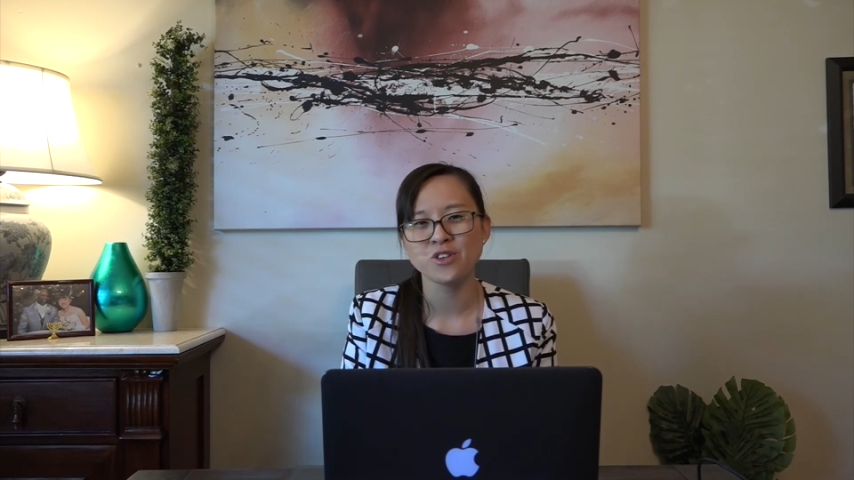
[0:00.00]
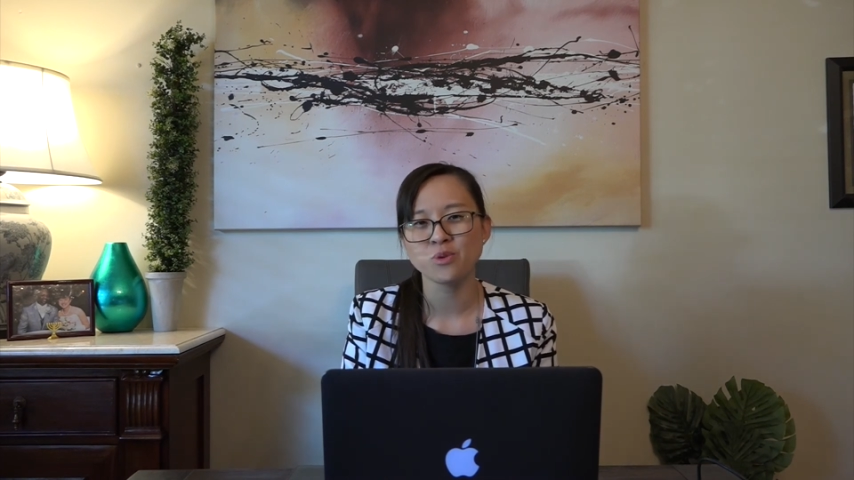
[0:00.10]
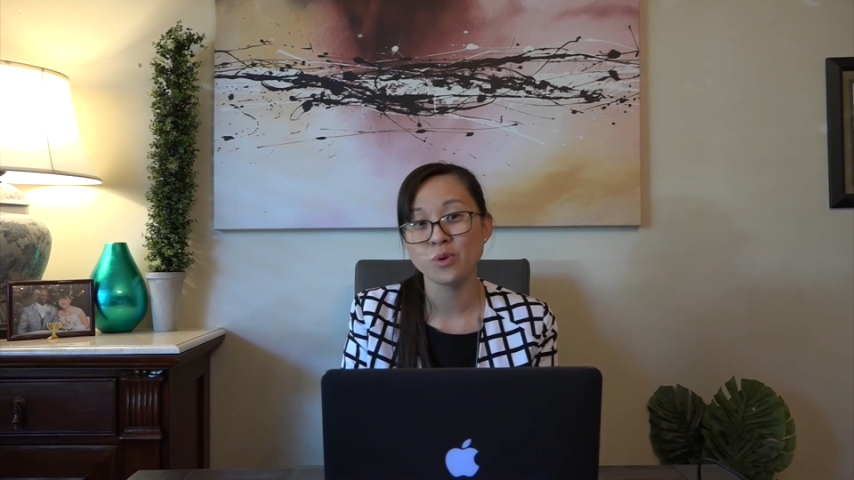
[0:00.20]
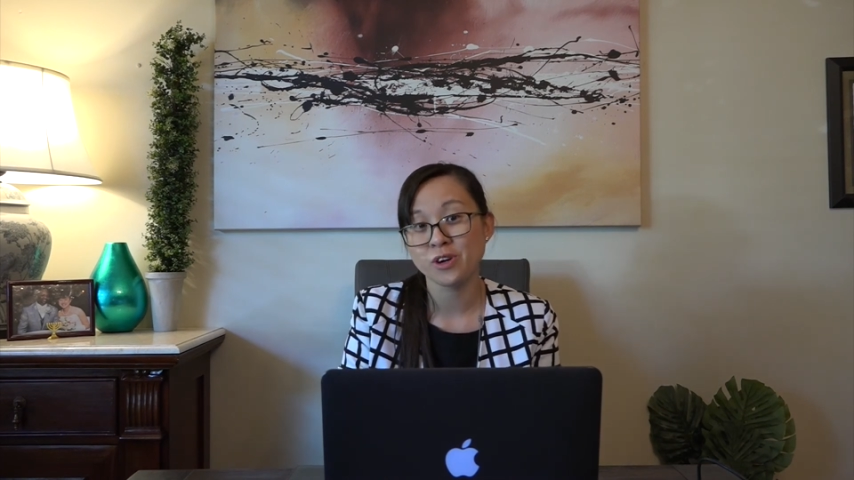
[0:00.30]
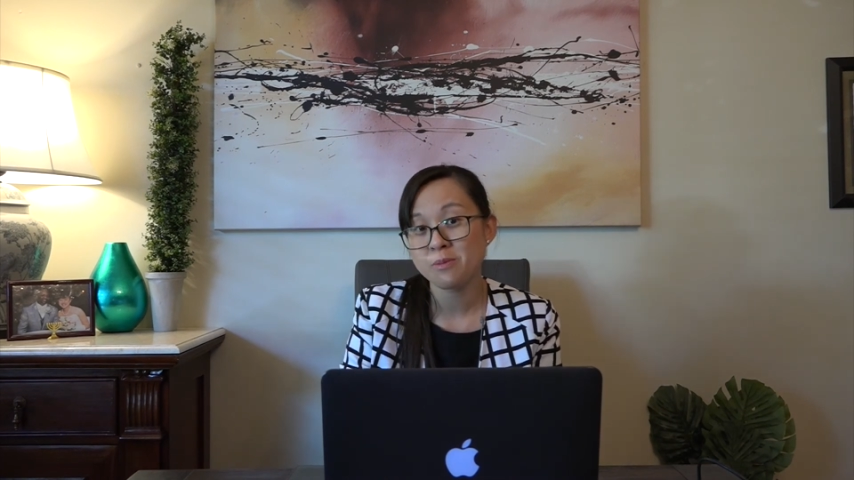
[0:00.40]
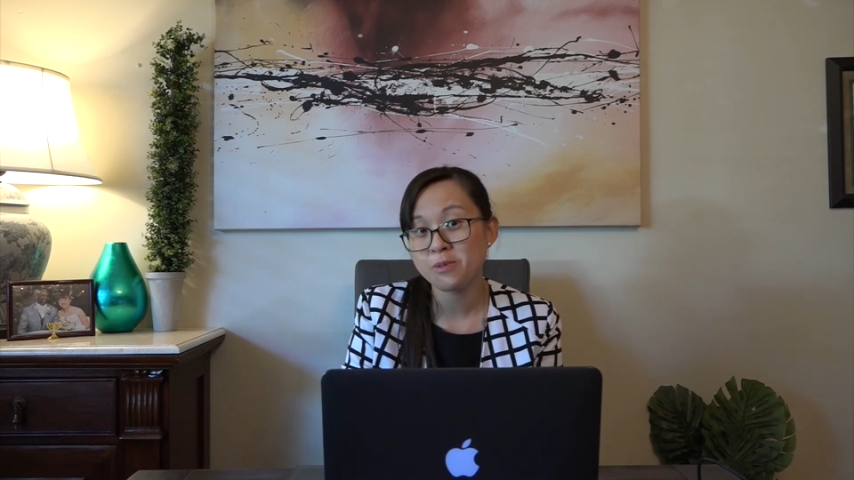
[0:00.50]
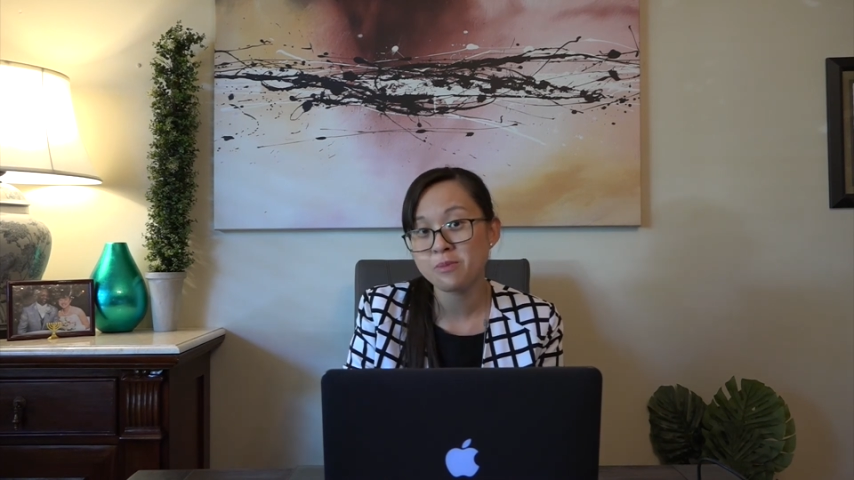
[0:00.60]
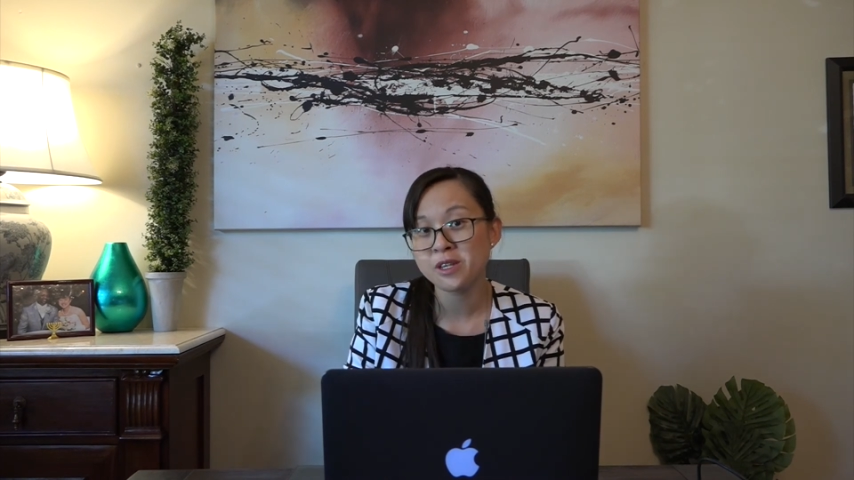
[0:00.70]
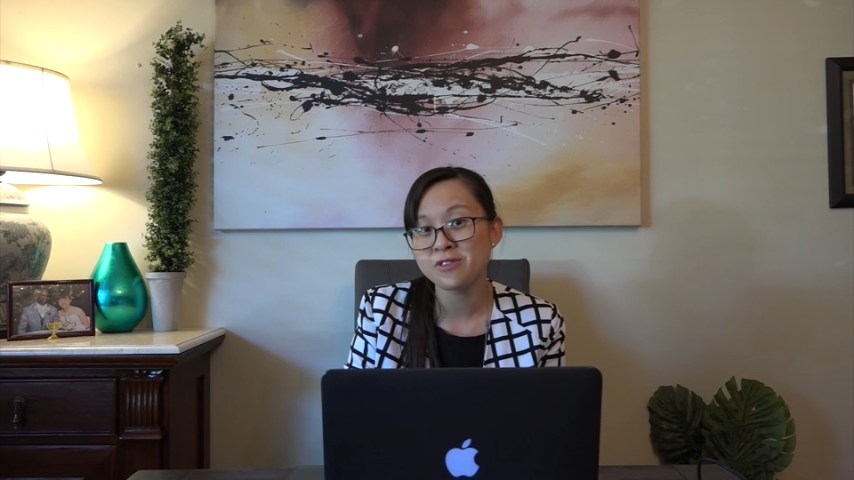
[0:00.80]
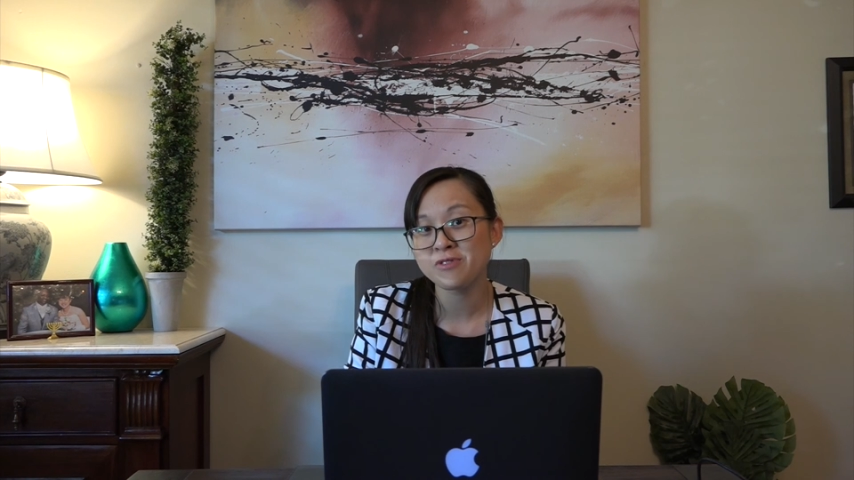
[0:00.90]
you were a
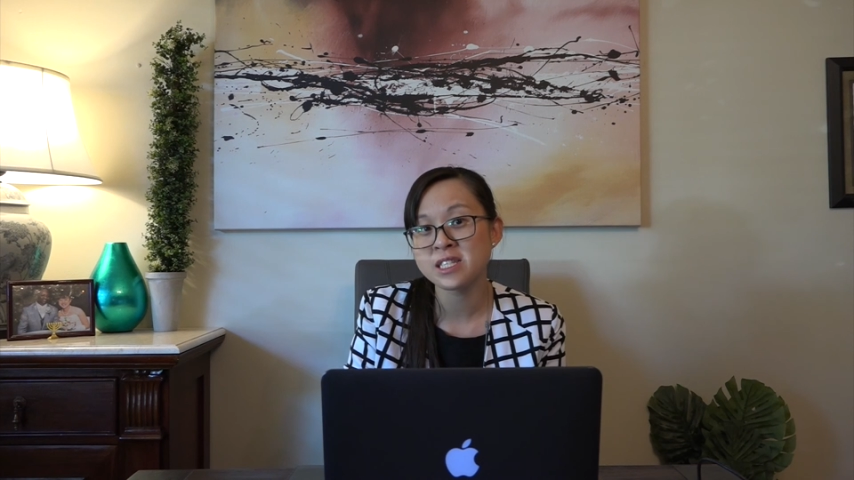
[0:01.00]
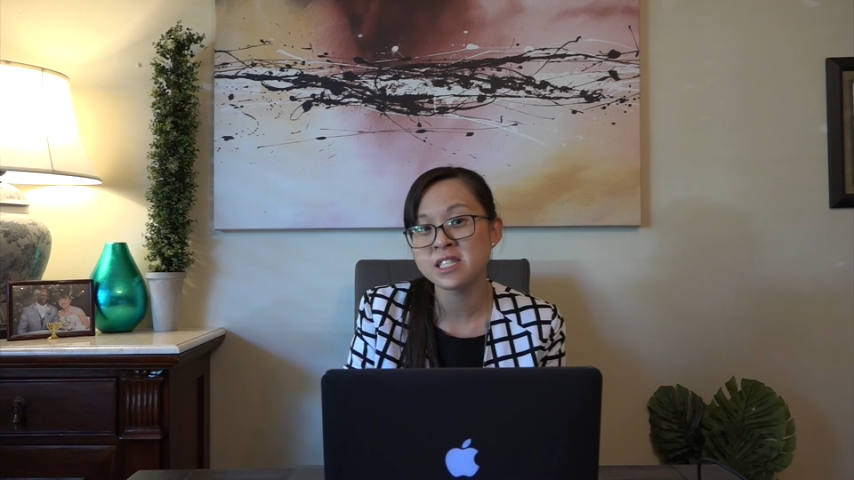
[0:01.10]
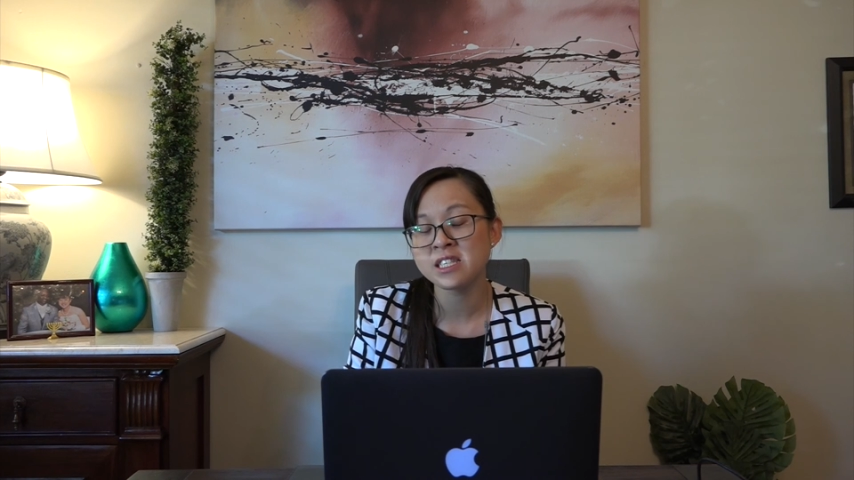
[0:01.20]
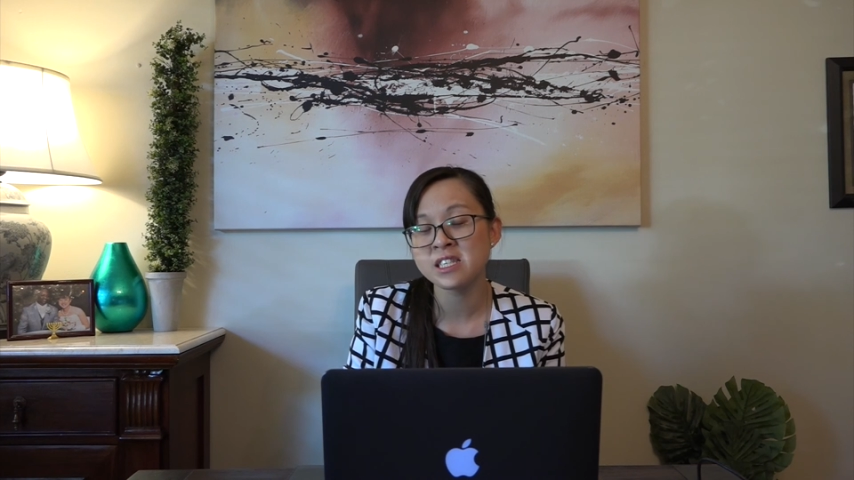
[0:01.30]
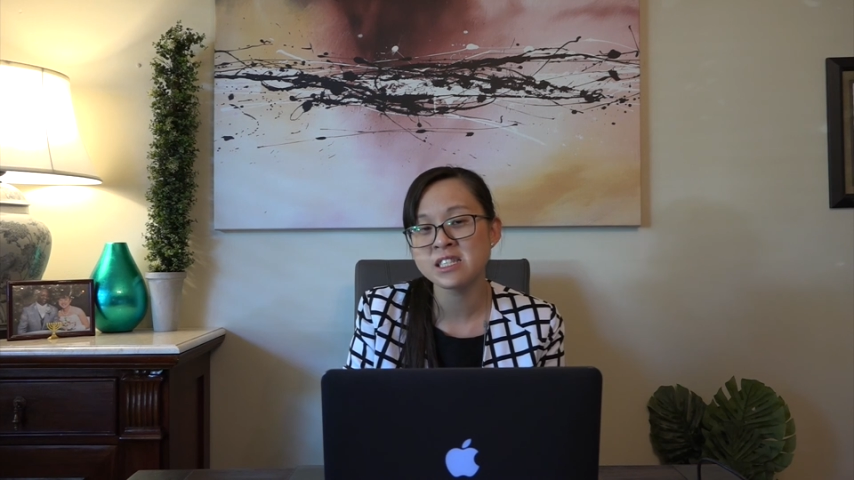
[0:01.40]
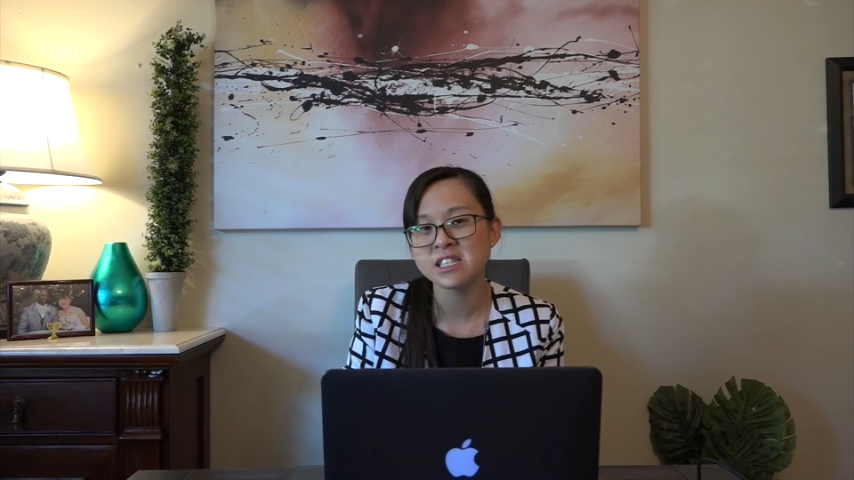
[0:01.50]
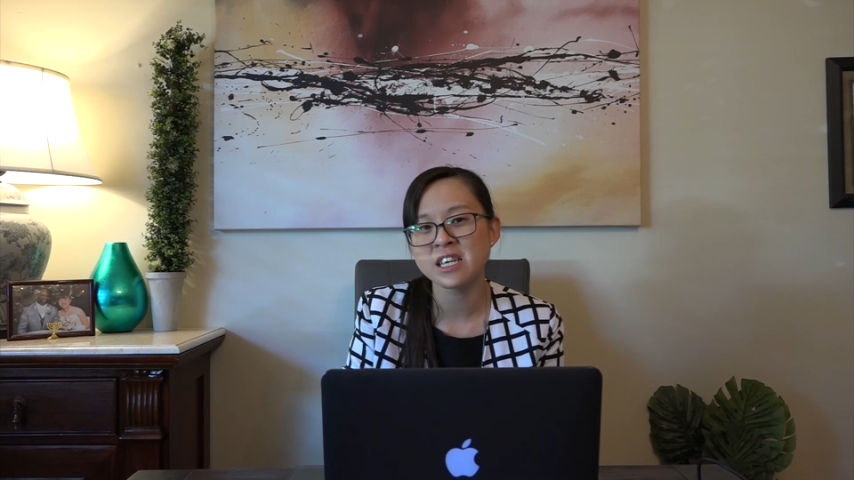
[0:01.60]
permanent resident